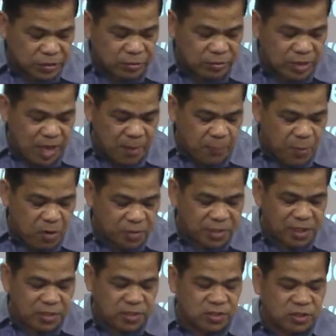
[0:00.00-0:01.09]
to the
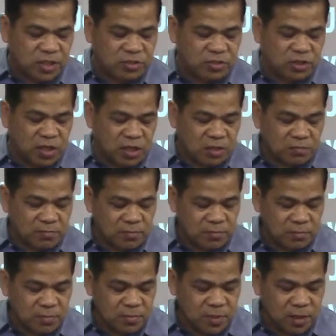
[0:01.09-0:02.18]
apostles' teaching
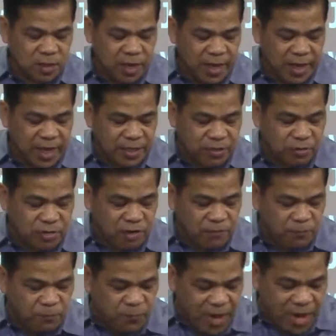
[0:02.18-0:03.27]
and to
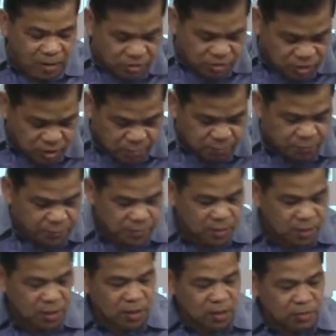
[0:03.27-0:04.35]
the fellowship,
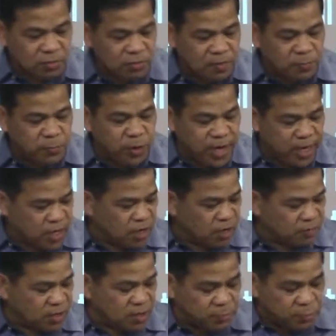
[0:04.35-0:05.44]
to the breaking
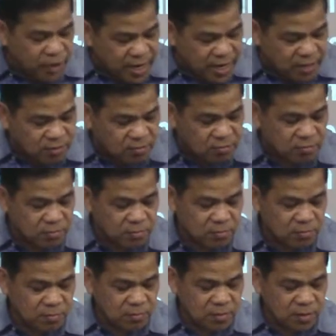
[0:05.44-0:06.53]
of the bread.
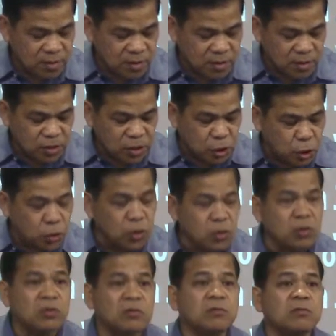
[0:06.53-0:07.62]

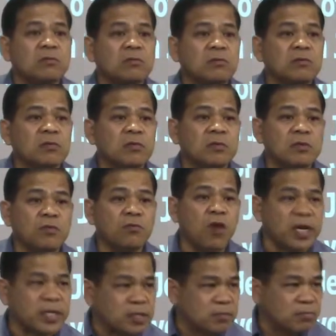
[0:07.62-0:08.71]
To
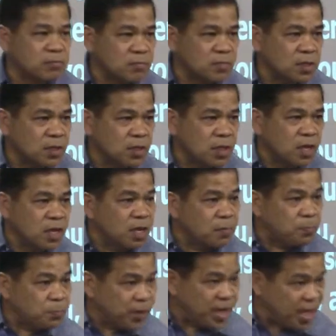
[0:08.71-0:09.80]
what?
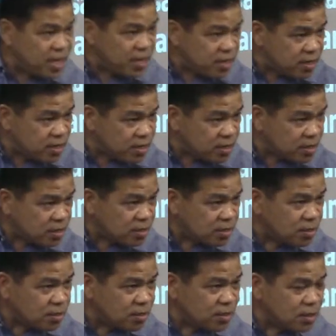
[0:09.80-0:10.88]
Prayer.
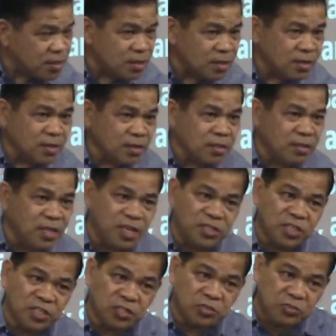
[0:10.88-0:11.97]
They
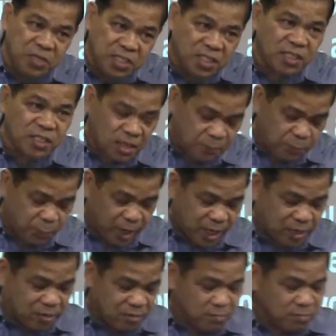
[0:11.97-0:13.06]
just recently
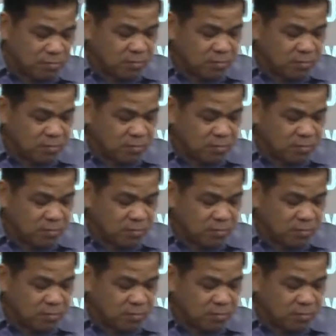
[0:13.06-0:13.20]
prayed.